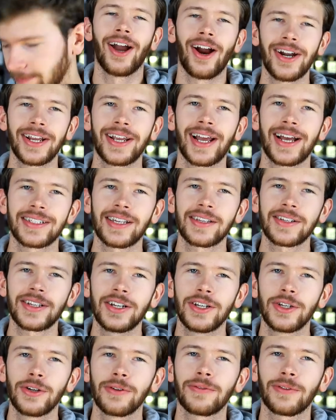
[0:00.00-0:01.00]
Alrighty guys, that's
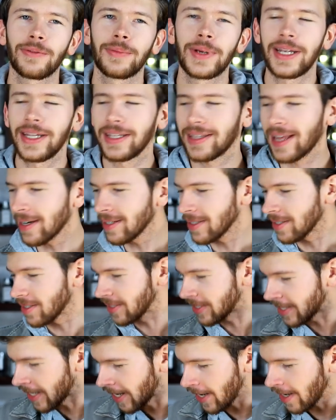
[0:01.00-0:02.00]
gonna do it for me. That
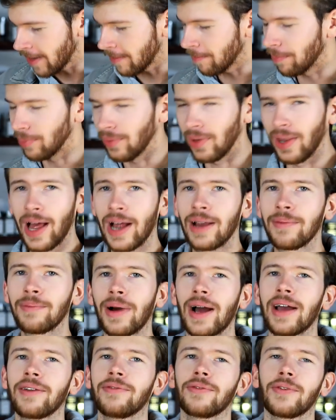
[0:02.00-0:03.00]
is ten blind
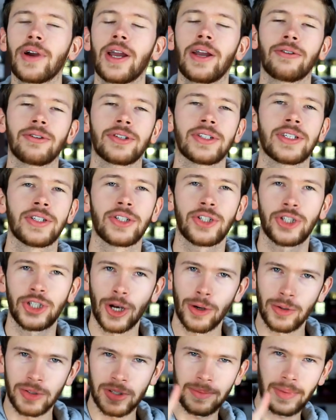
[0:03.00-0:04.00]
buy fragrances
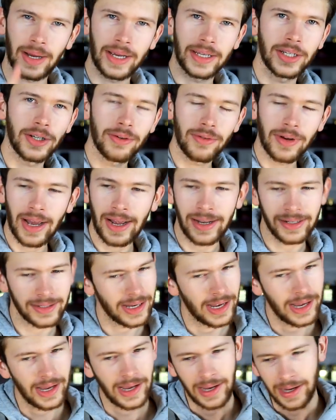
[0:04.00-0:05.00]
chosen by you
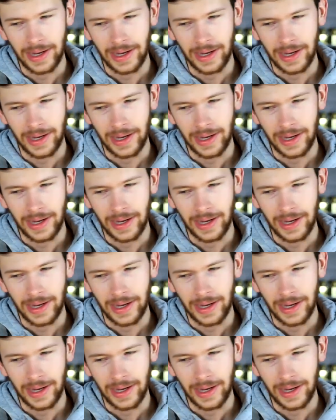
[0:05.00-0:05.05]
guys.